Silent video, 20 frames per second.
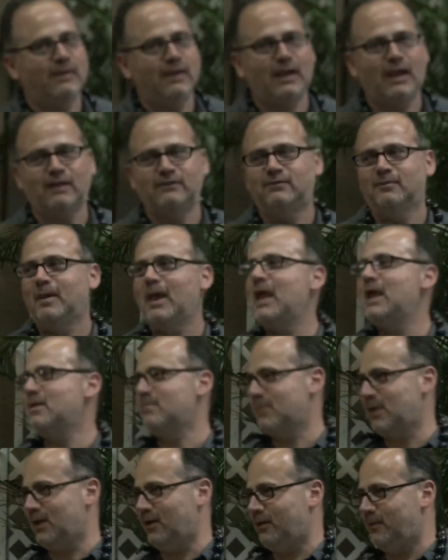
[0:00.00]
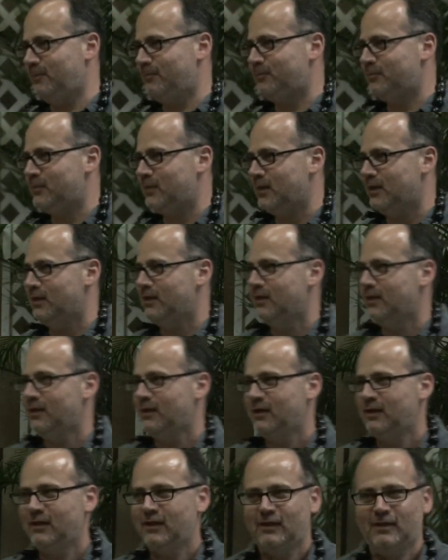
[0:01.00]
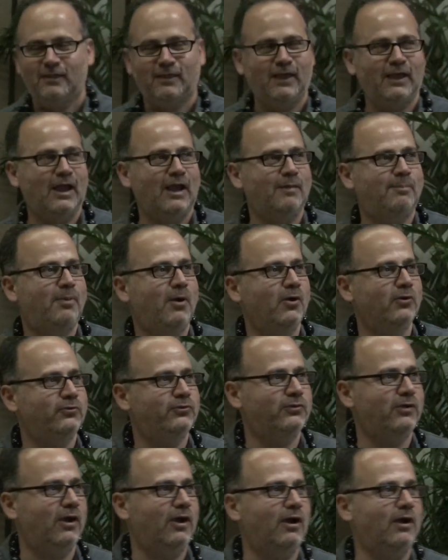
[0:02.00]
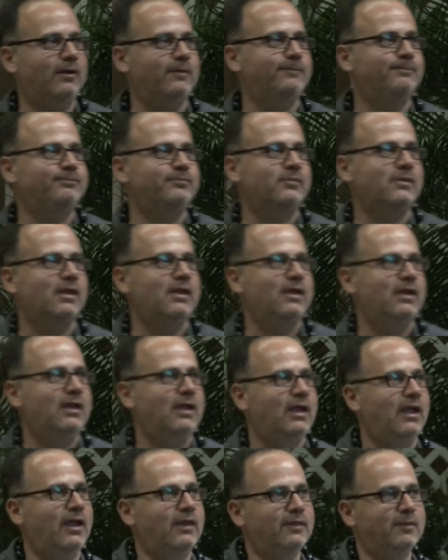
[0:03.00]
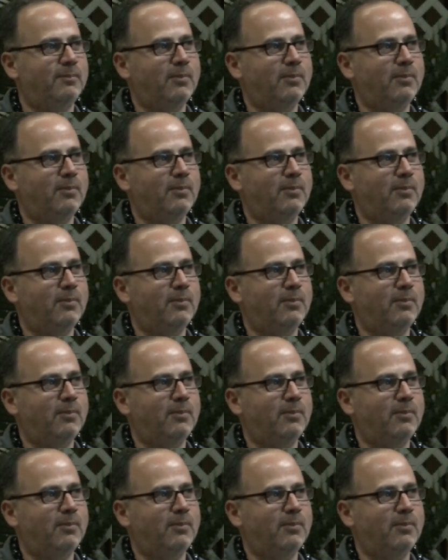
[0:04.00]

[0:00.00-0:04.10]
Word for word: they got some hate. They got a postcard. And